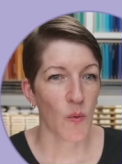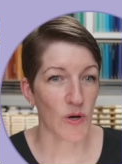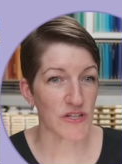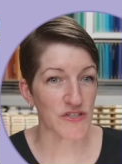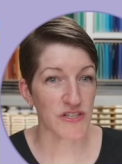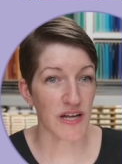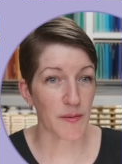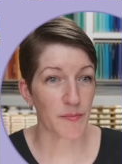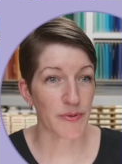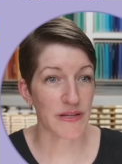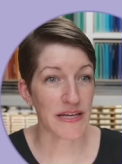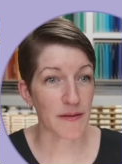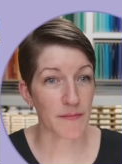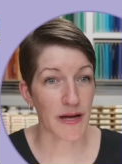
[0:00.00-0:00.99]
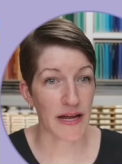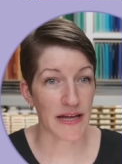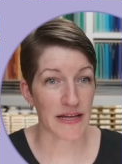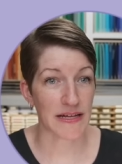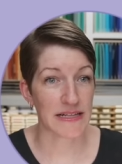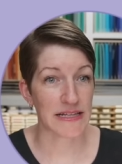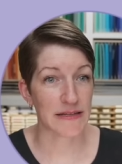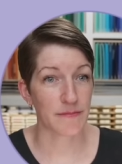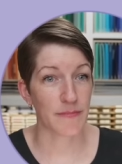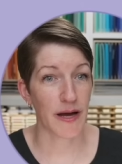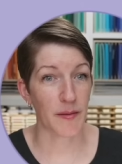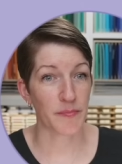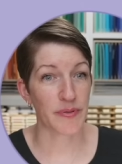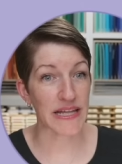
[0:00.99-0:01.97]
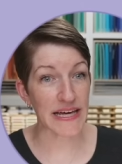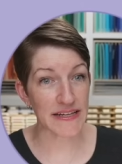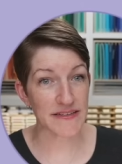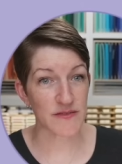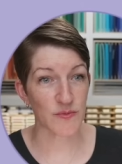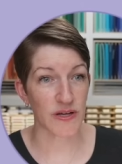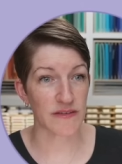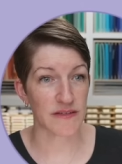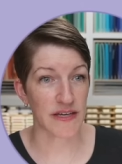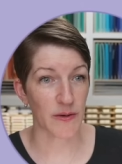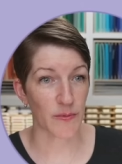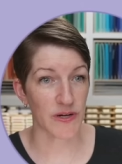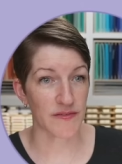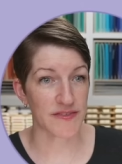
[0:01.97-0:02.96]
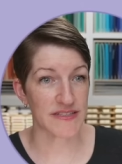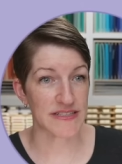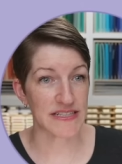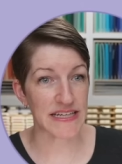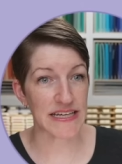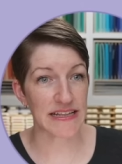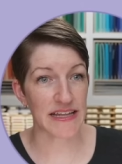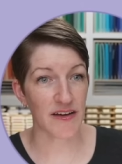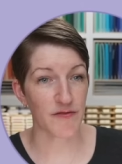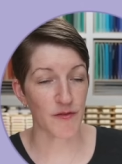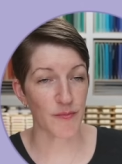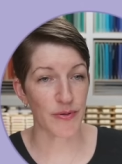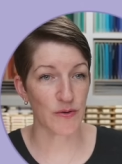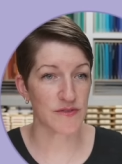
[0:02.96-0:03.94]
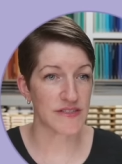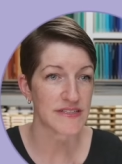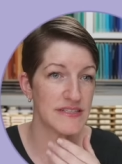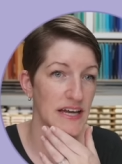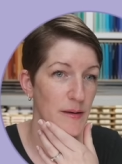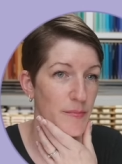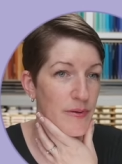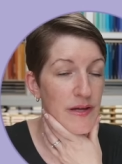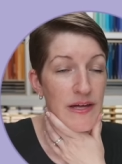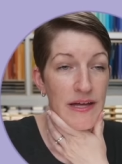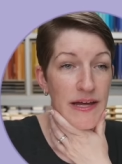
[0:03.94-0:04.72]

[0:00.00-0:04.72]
What should I clean my my plates with to get rid of sticky left from Post-it tape?